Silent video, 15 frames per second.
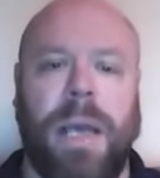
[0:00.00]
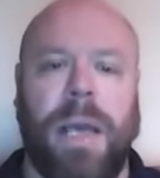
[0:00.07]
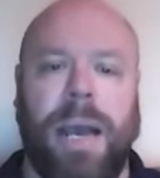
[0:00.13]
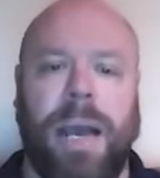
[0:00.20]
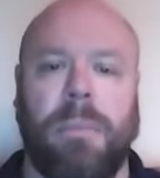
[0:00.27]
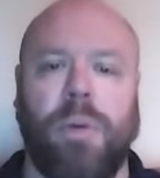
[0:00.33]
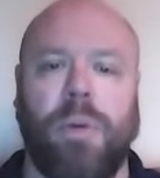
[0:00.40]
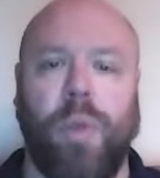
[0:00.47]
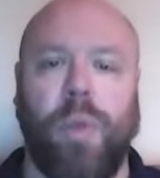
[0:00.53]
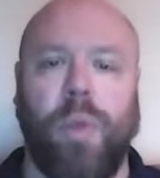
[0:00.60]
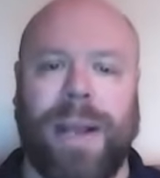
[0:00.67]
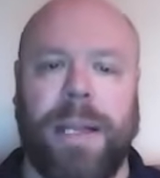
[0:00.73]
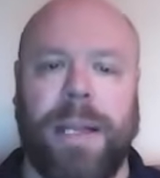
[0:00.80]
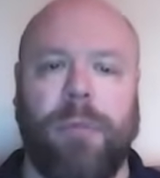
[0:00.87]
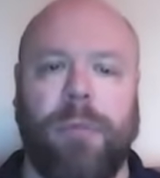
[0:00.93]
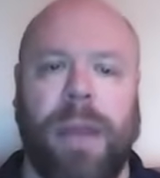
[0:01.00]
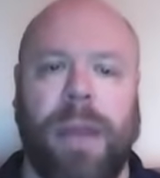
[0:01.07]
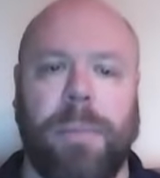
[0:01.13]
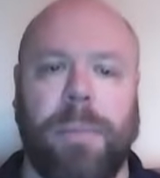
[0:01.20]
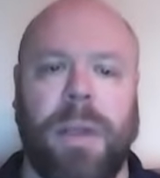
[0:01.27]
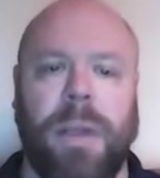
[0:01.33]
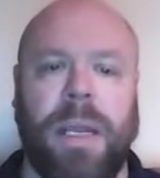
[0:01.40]
I'm quickly,
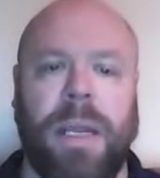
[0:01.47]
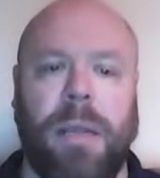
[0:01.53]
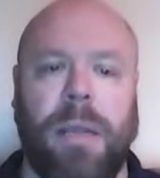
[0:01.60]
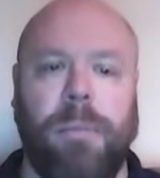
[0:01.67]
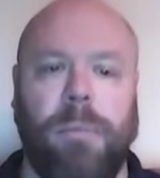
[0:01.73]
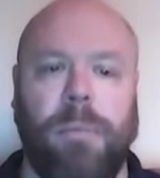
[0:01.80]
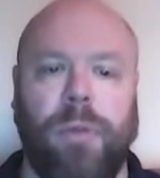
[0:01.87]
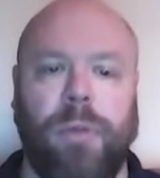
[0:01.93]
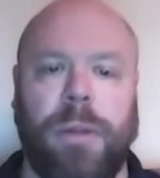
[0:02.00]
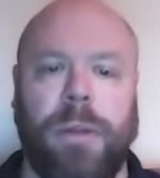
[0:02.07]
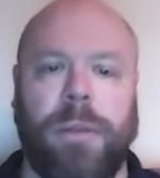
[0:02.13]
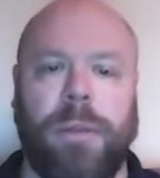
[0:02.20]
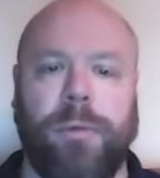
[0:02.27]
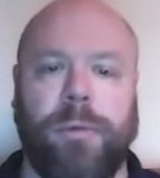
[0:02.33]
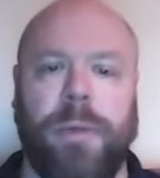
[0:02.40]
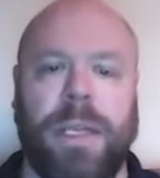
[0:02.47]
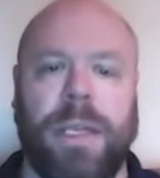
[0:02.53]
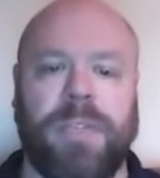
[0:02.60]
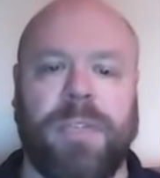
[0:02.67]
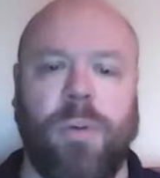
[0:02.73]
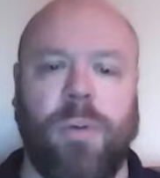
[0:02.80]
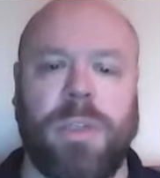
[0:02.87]
rapidly running through
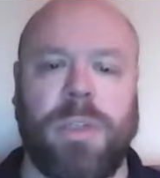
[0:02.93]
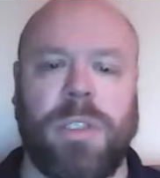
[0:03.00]
this, folks.